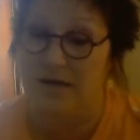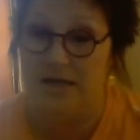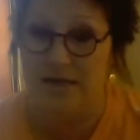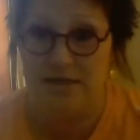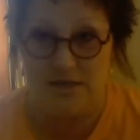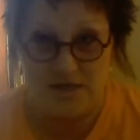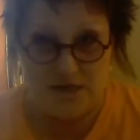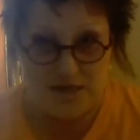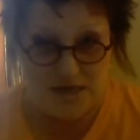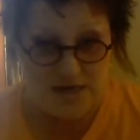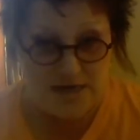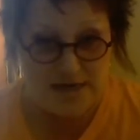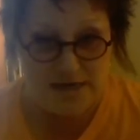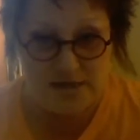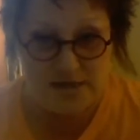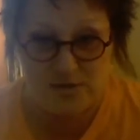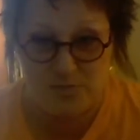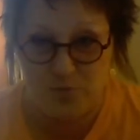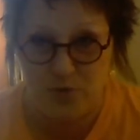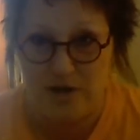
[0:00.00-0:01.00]
He's
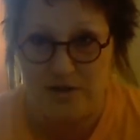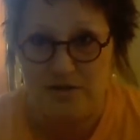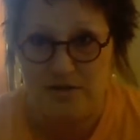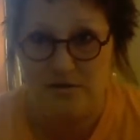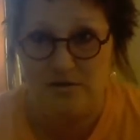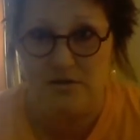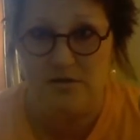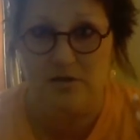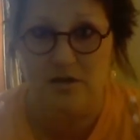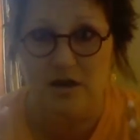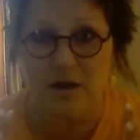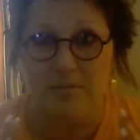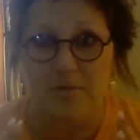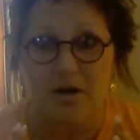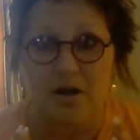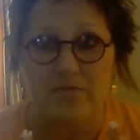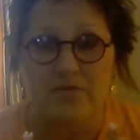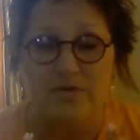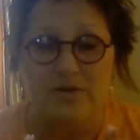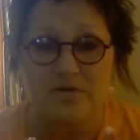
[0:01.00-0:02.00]
His presence is coming
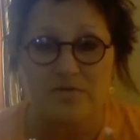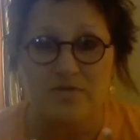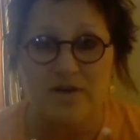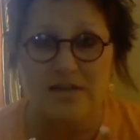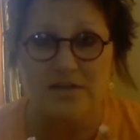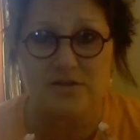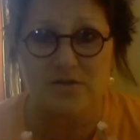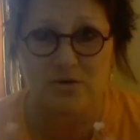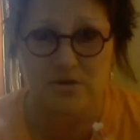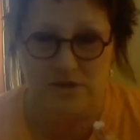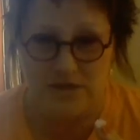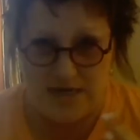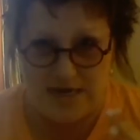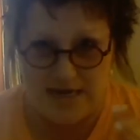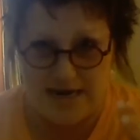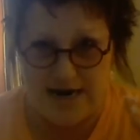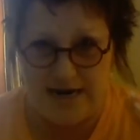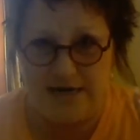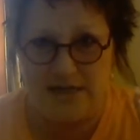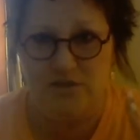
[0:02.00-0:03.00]
on these vessels
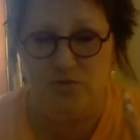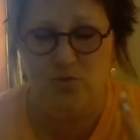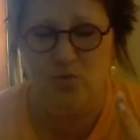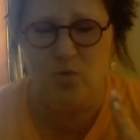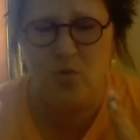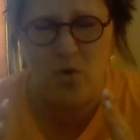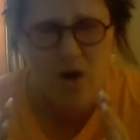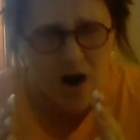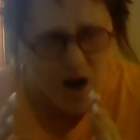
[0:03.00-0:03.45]
and he's, whoop!